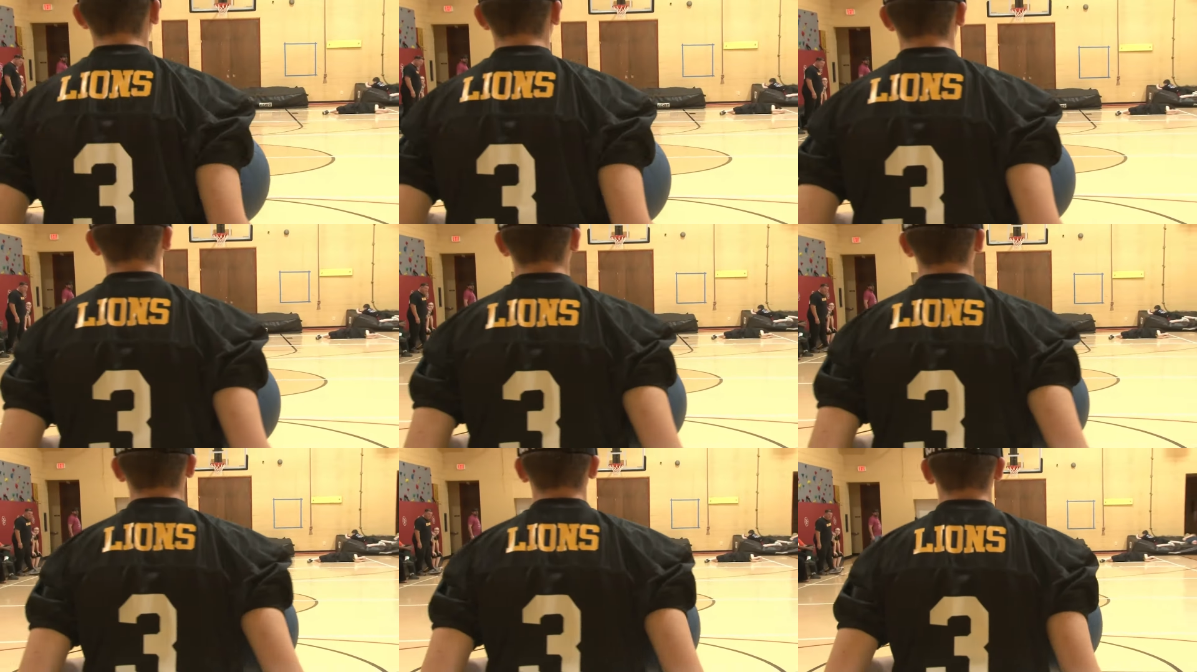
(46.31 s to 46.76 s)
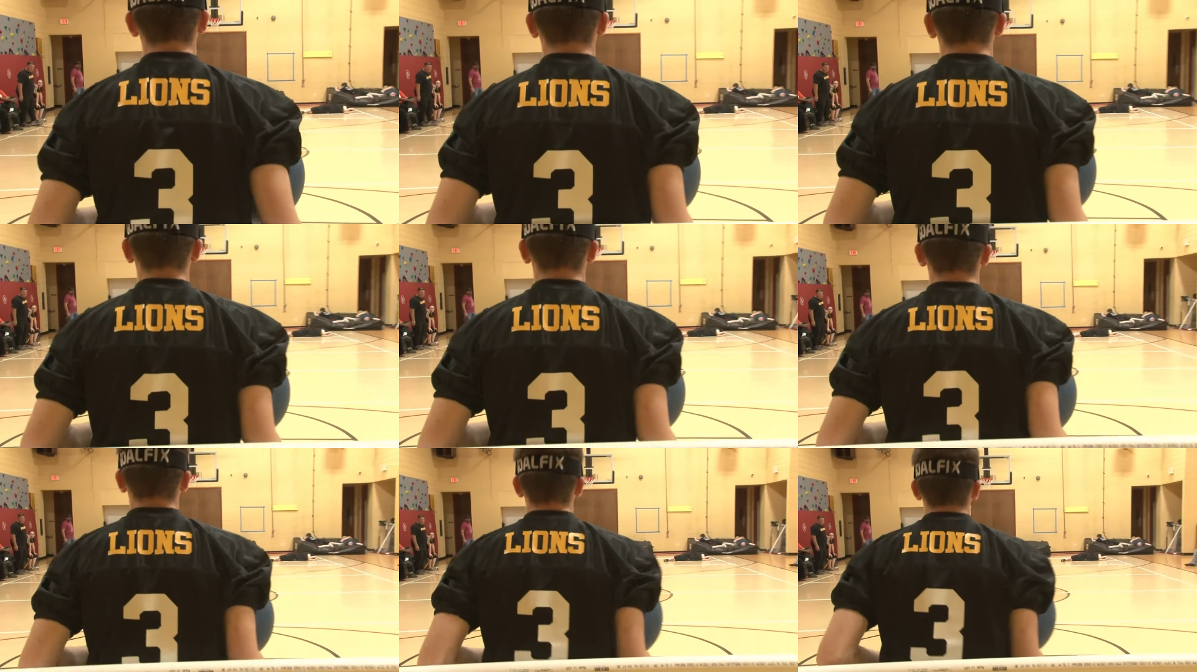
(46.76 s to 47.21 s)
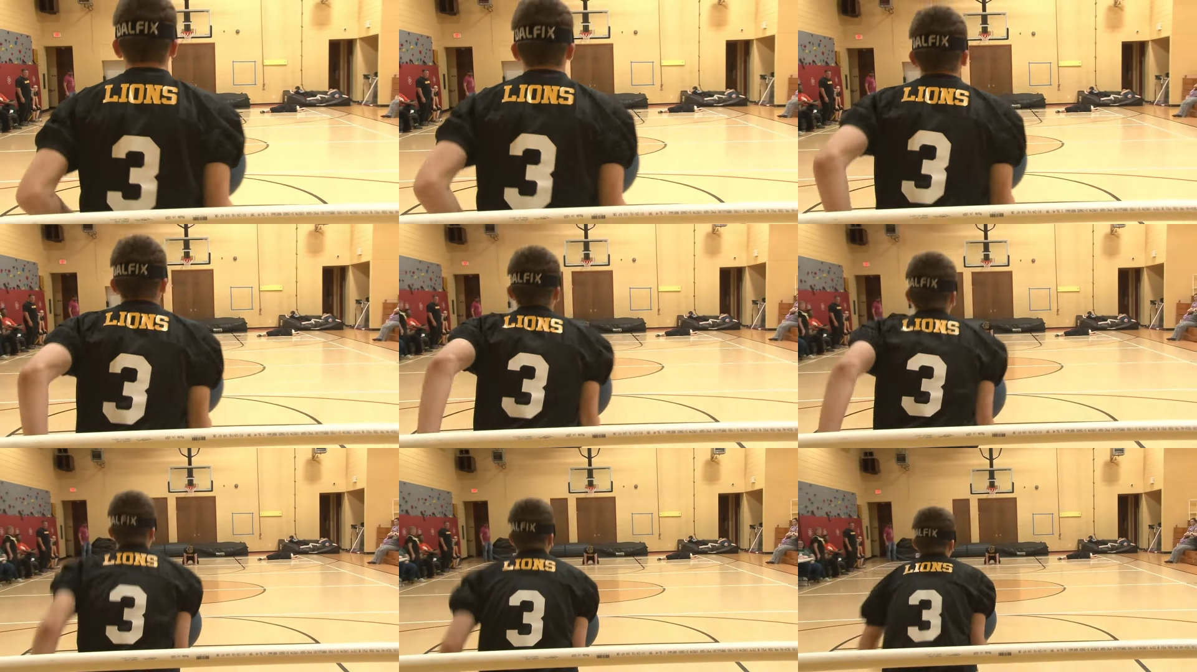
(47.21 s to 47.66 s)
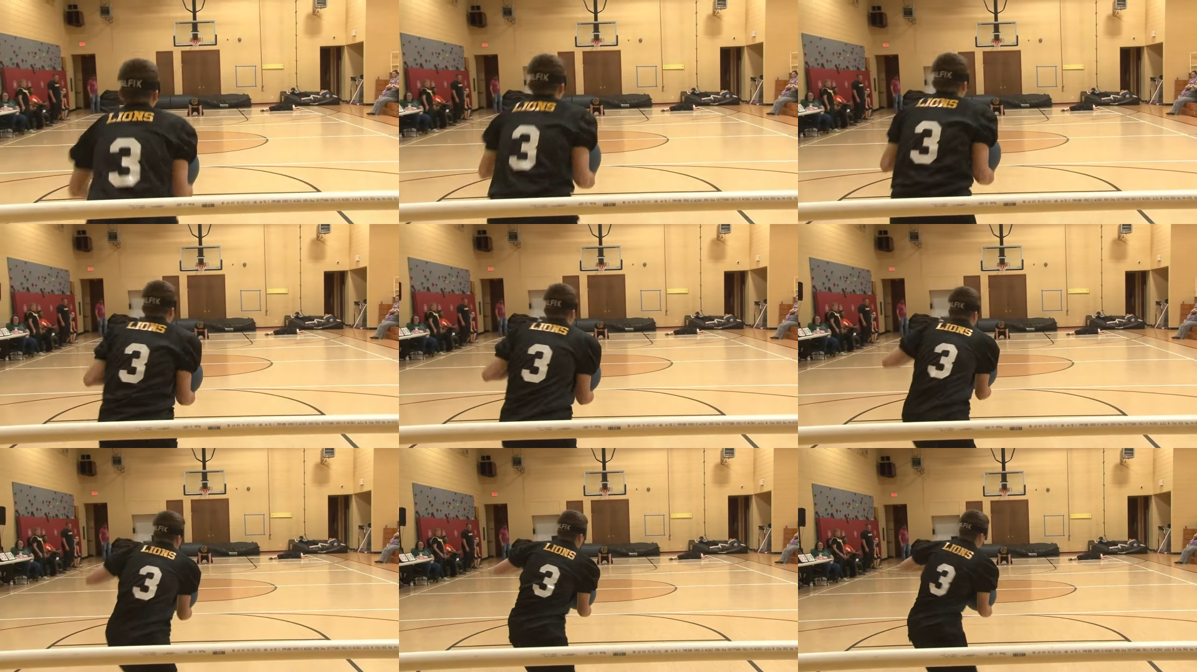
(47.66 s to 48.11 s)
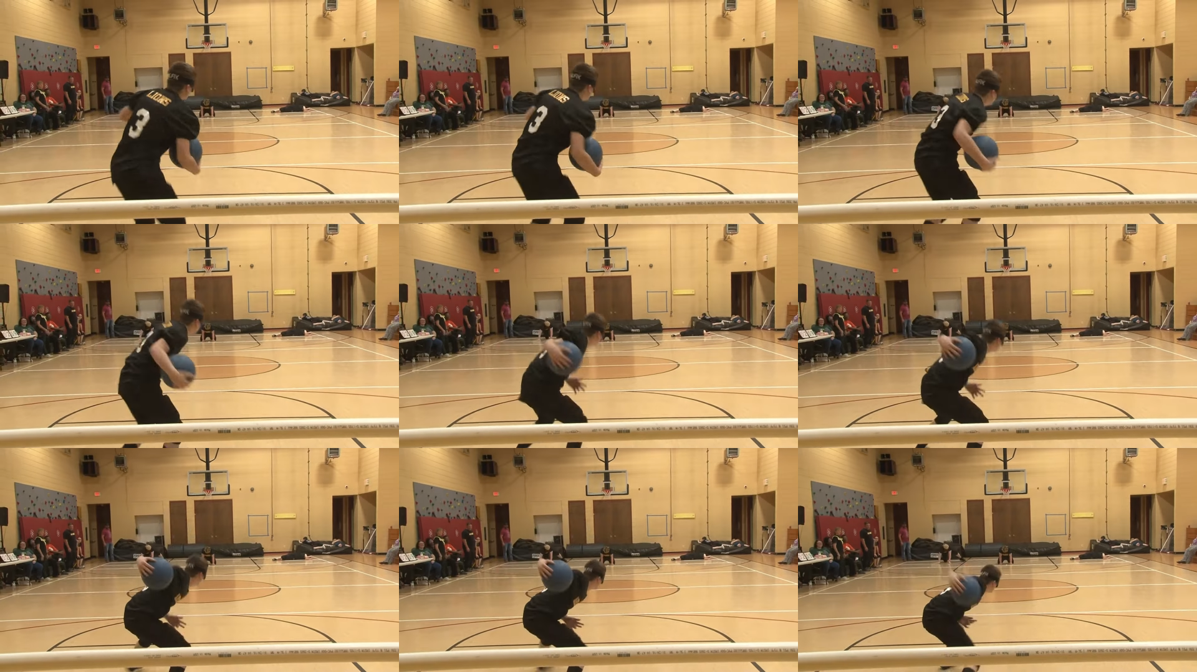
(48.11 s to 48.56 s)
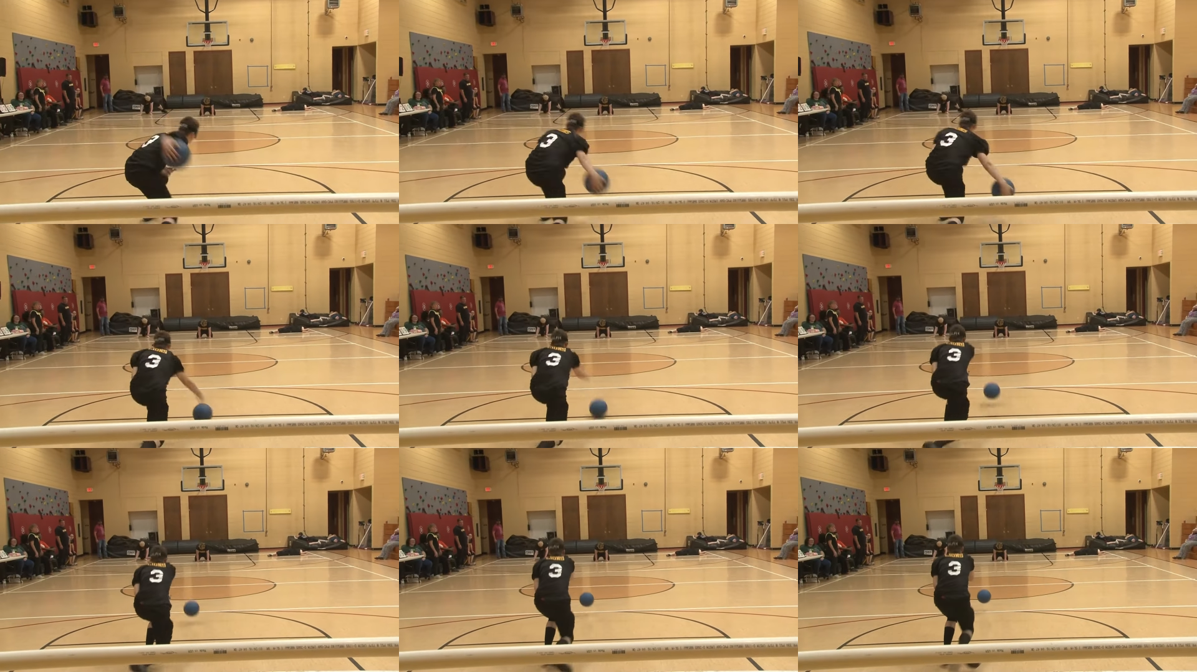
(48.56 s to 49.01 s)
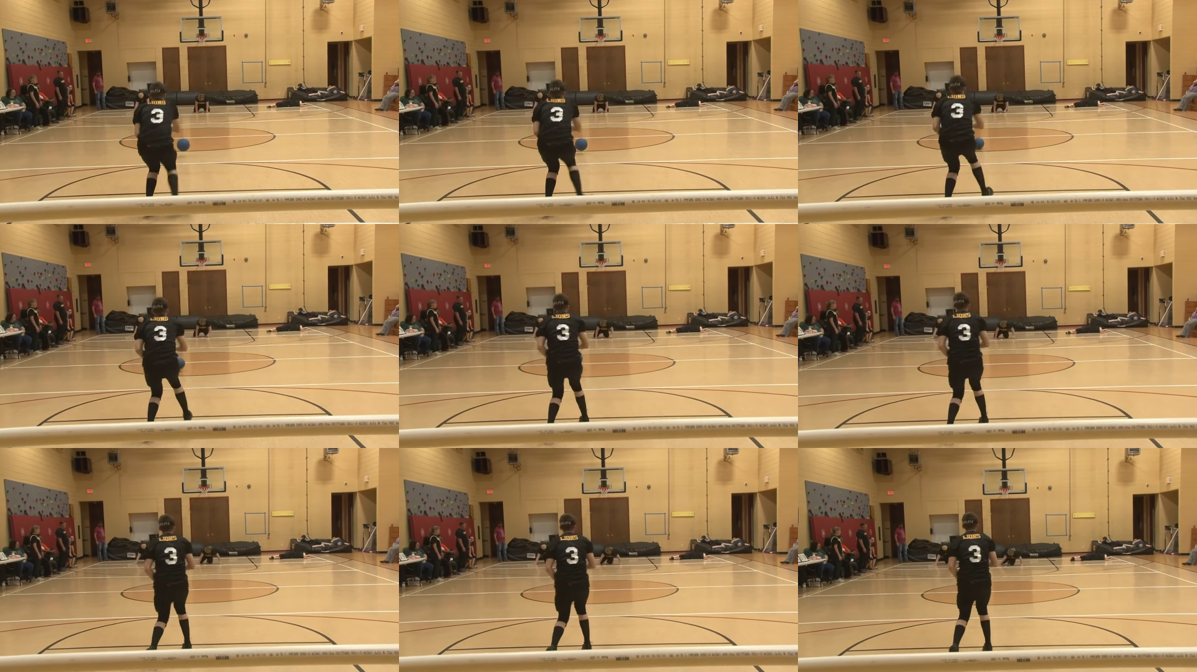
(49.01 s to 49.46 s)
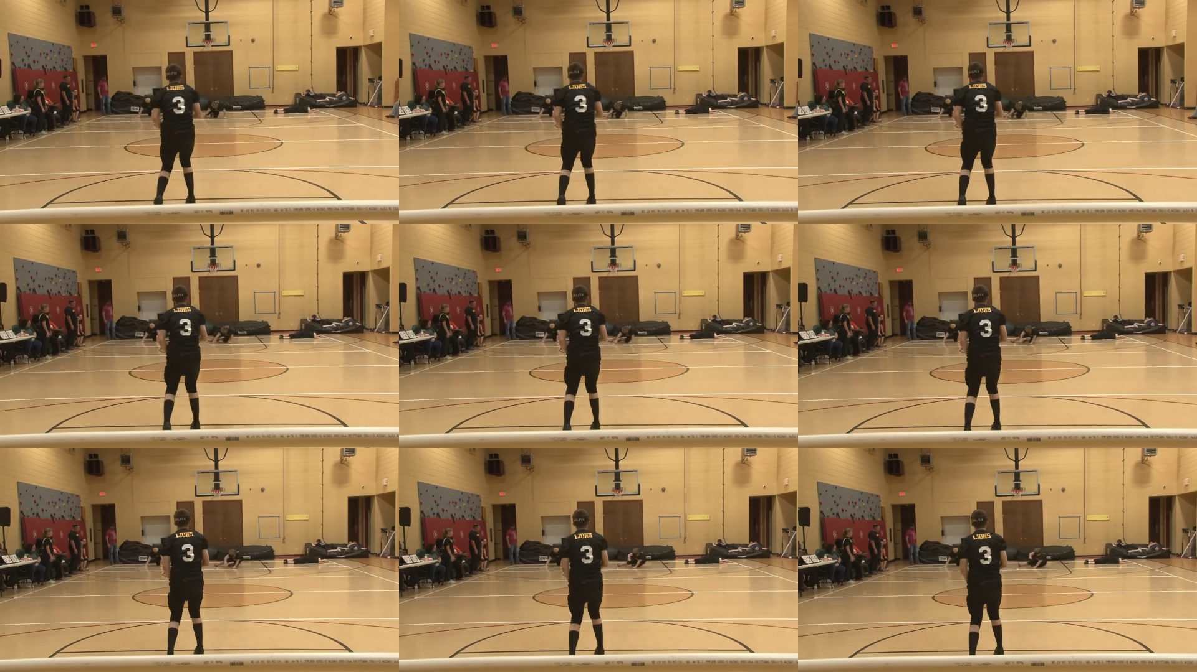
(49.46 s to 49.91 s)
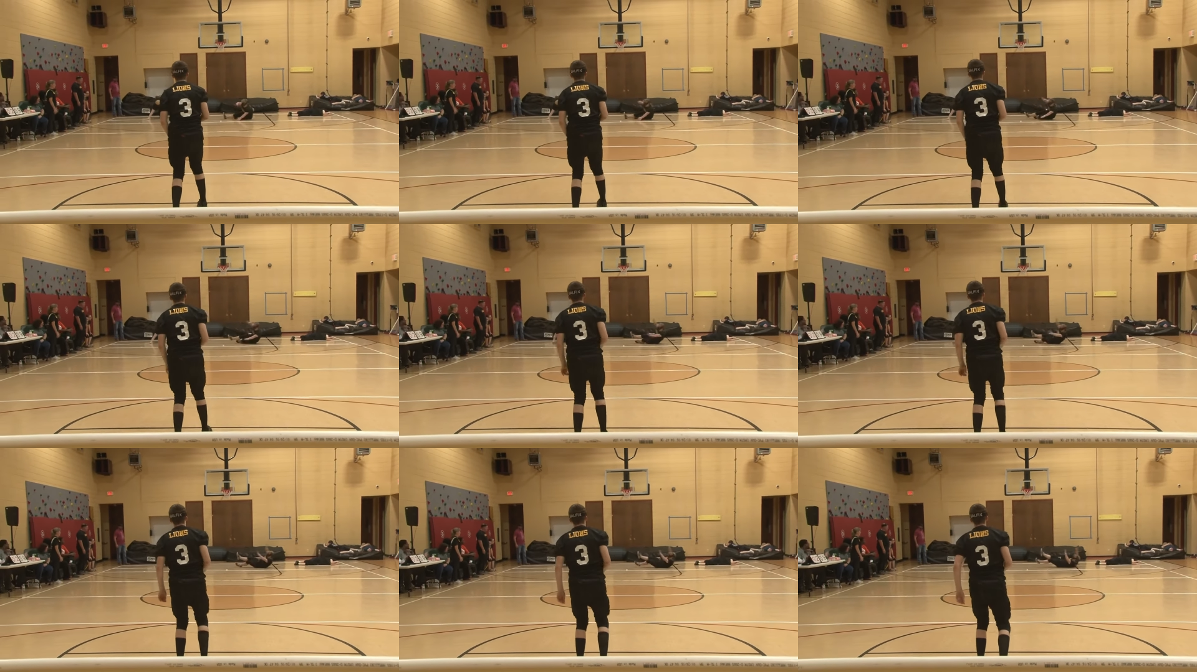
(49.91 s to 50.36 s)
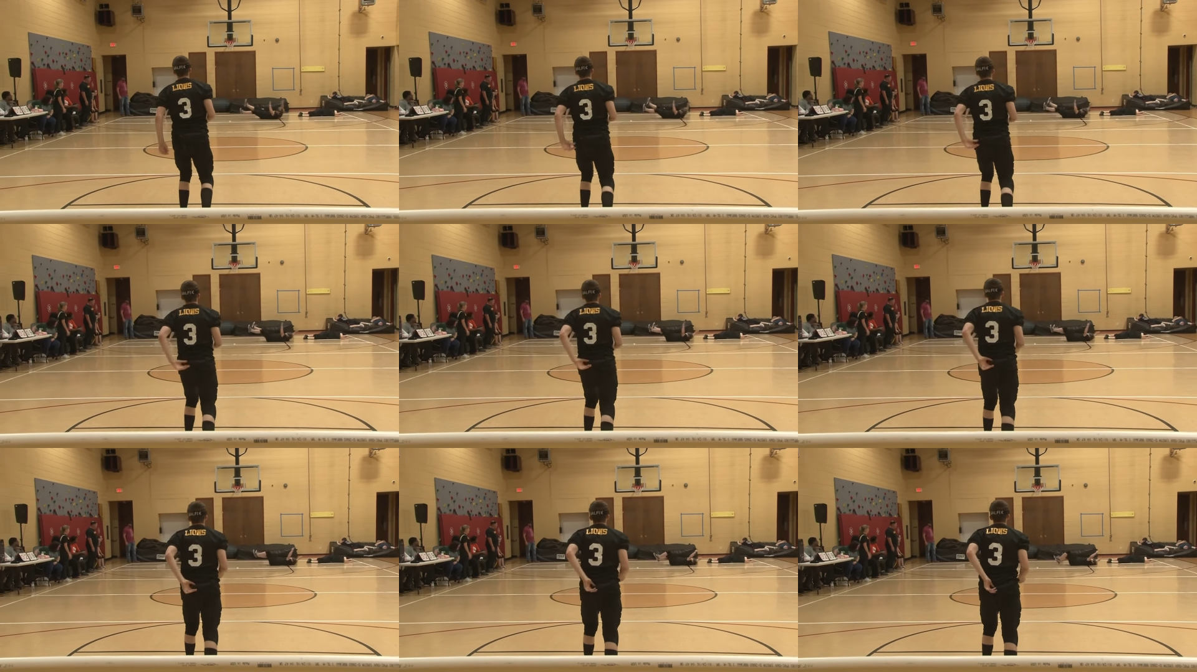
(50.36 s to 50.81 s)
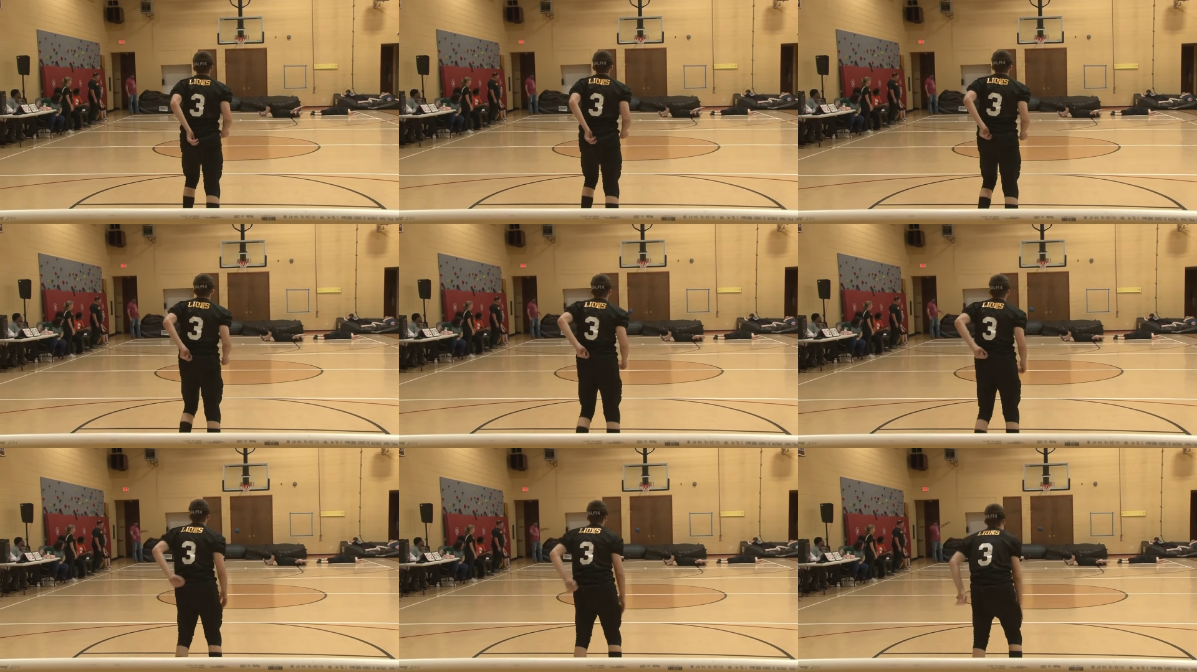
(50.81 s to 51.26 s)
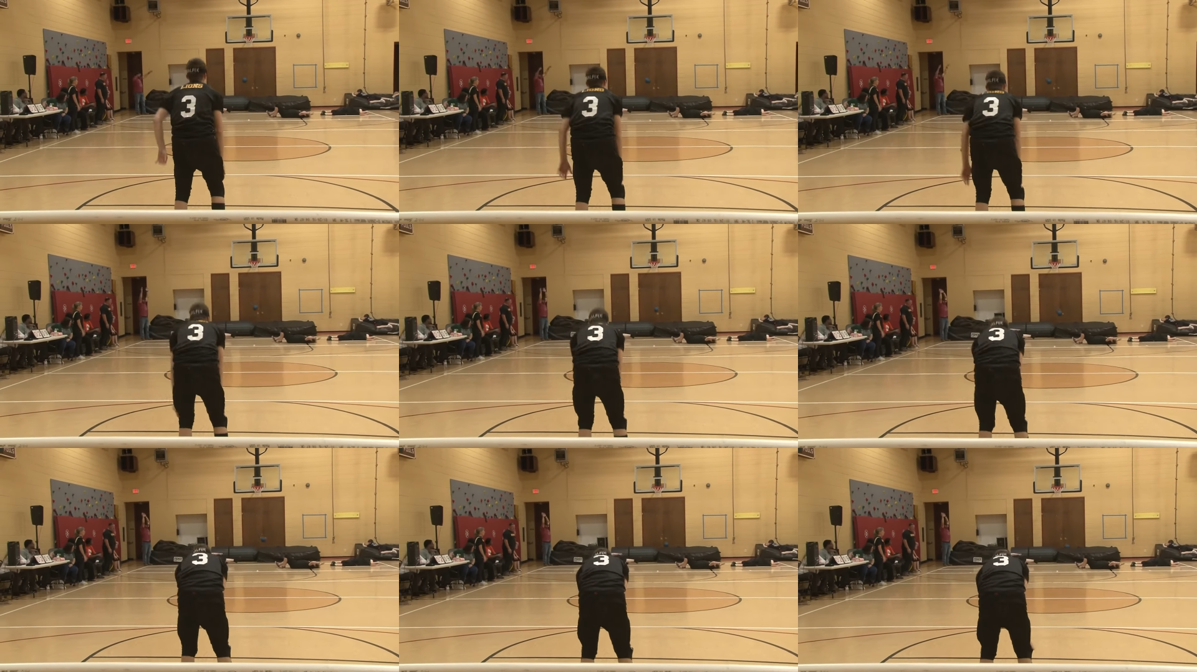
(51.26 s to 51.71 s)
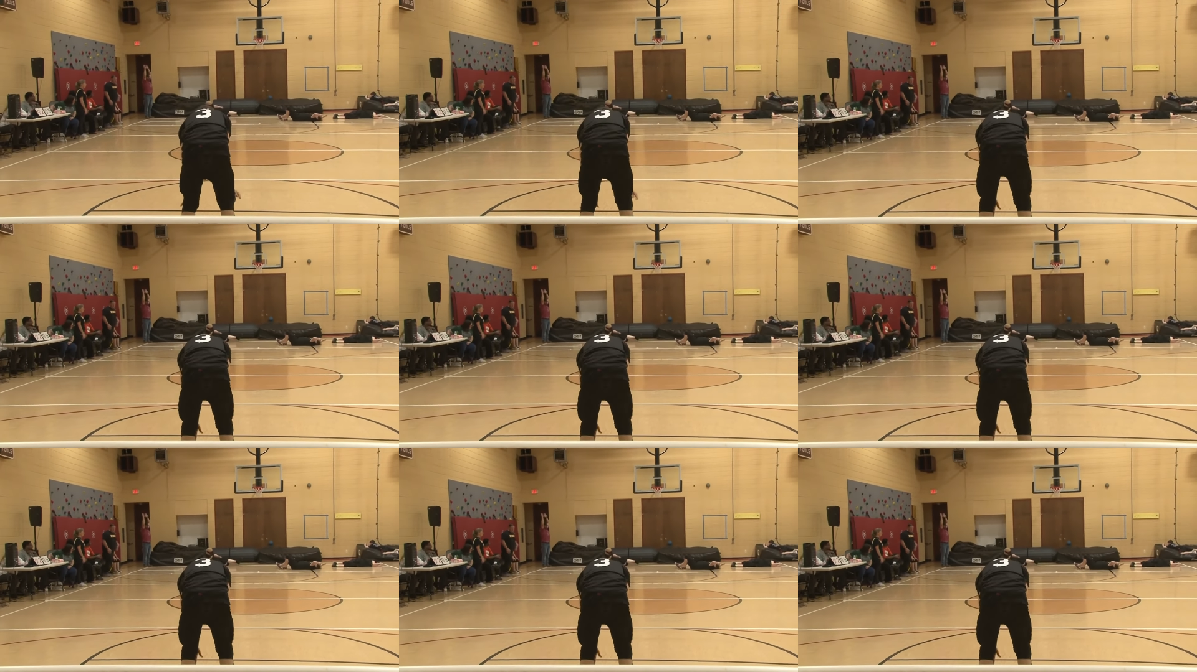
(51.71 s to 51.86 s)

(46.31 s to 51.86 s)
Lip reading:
No face is visible, so there are no lips to read.